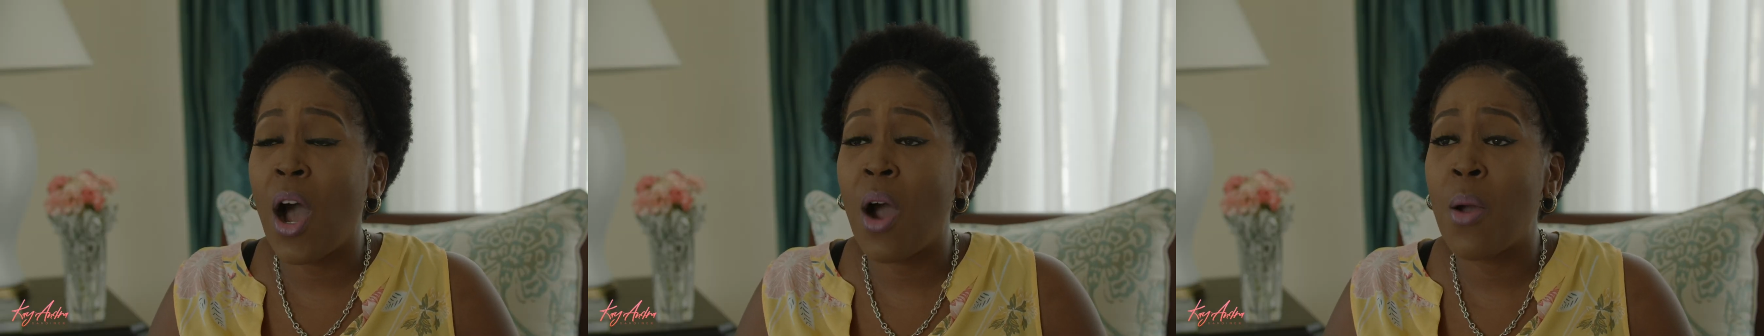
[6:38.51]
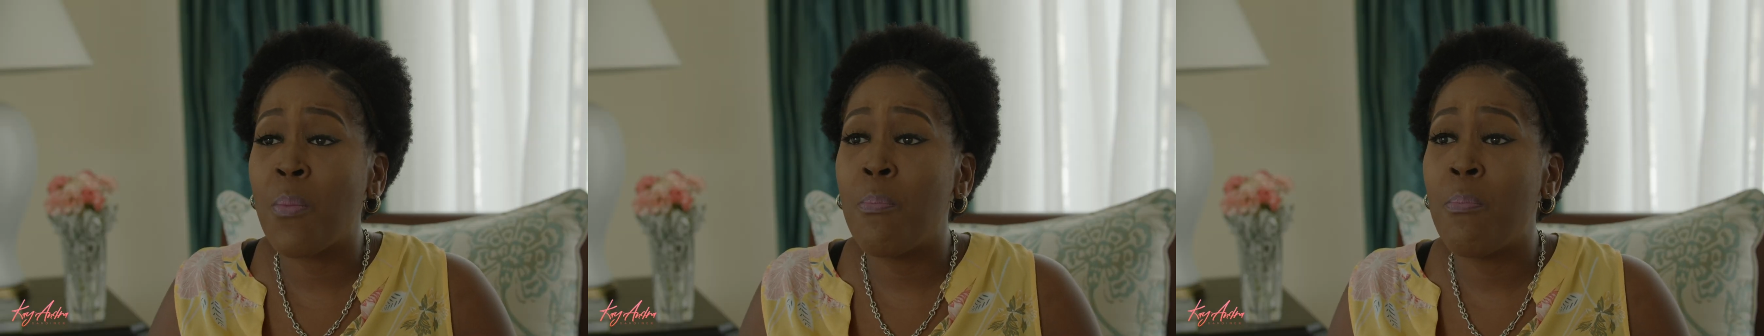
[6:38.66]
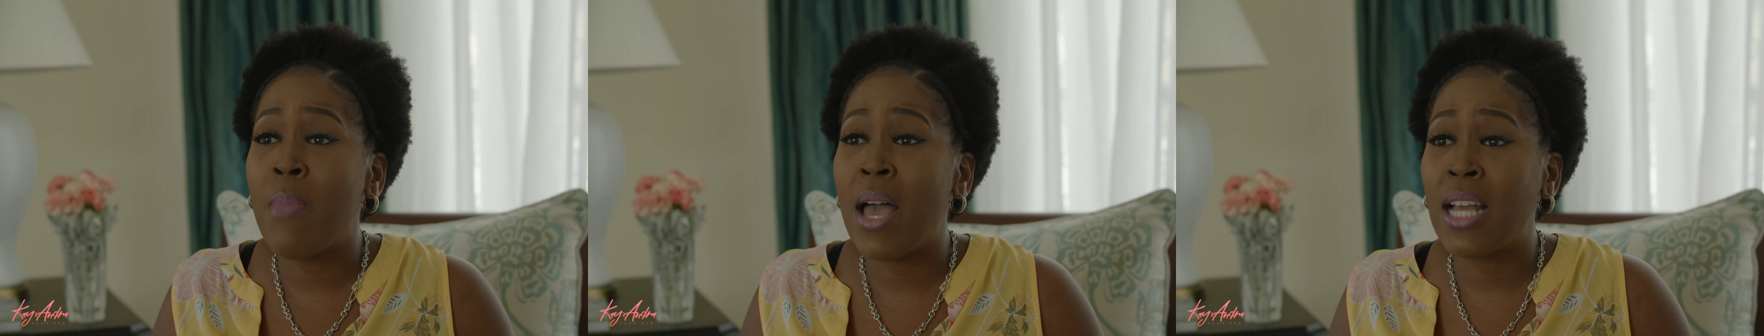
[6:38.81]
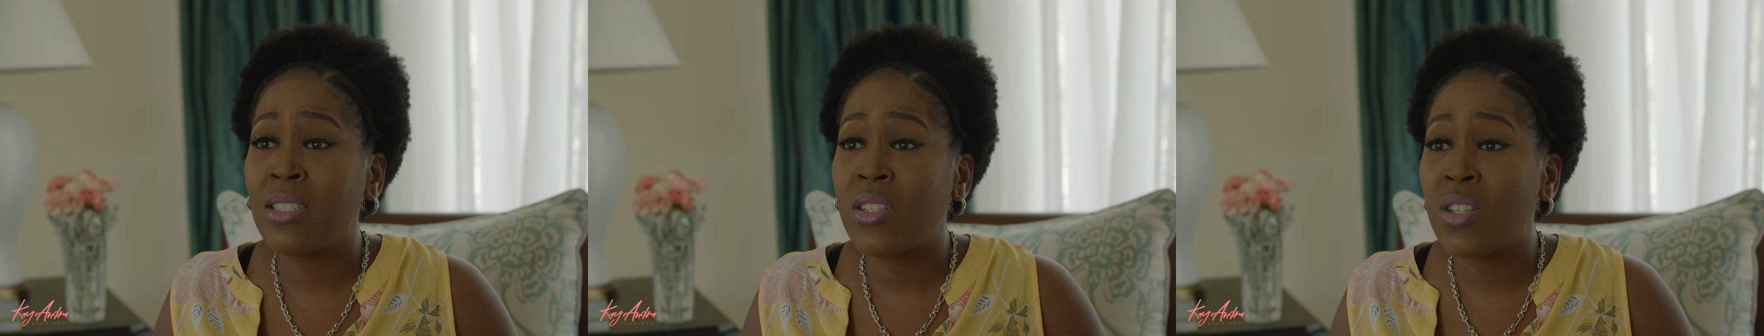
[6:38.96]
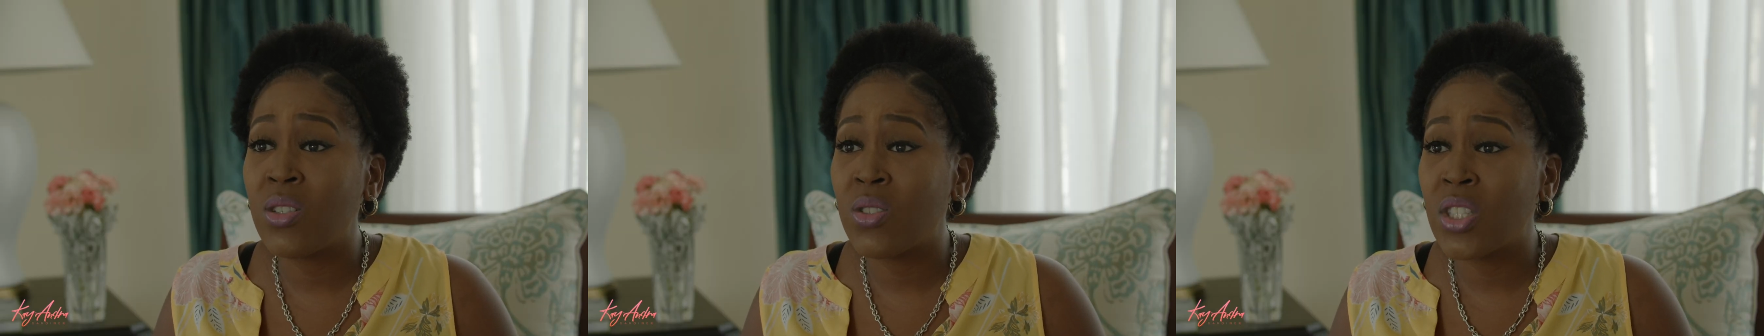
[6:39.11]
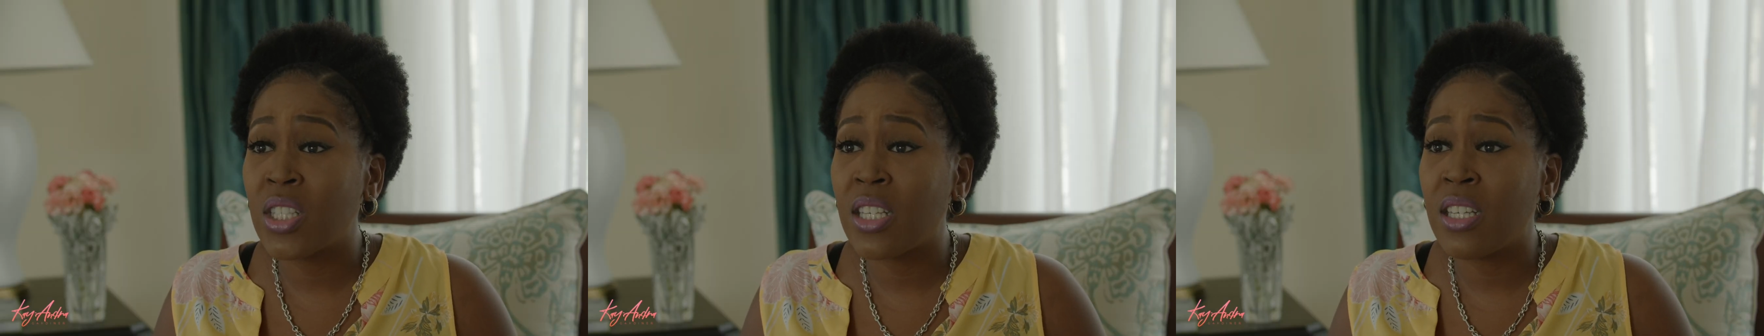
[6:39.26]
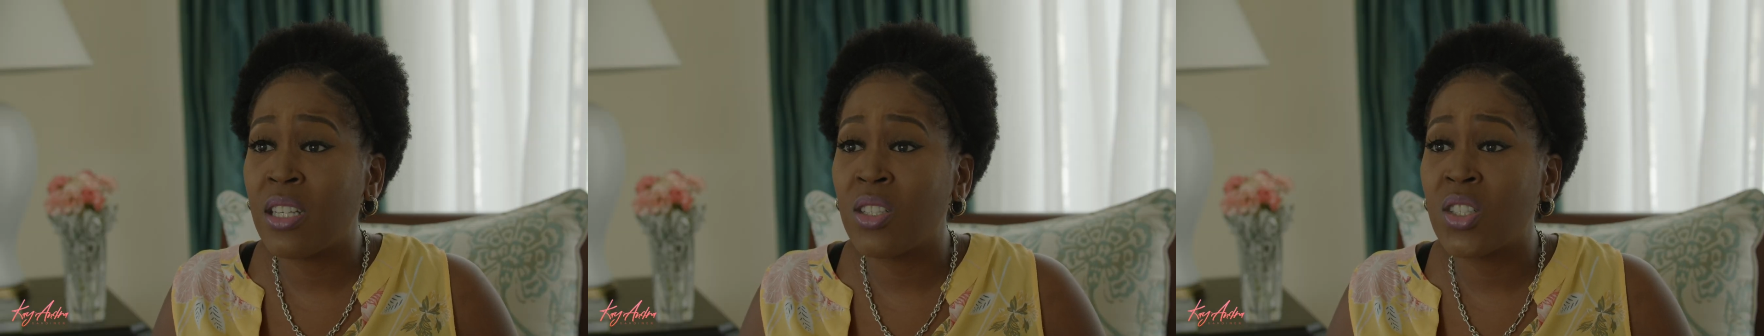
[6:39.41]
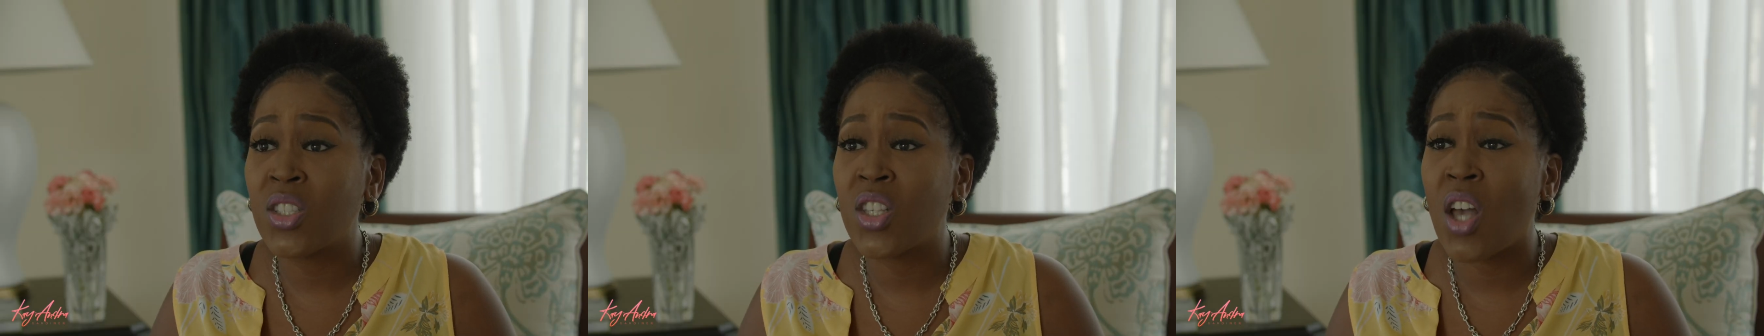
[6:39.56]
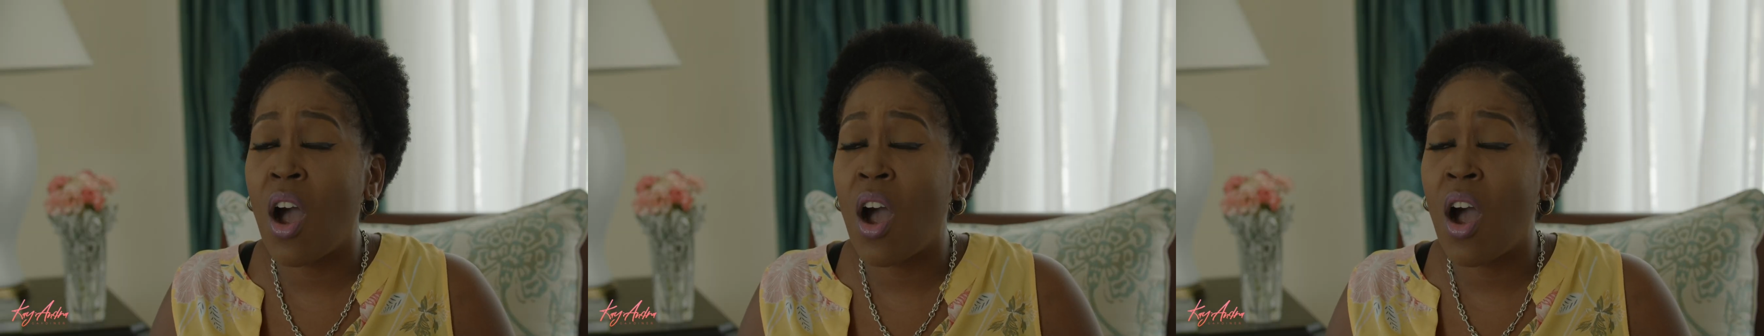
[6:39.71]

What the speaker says: our mental skills,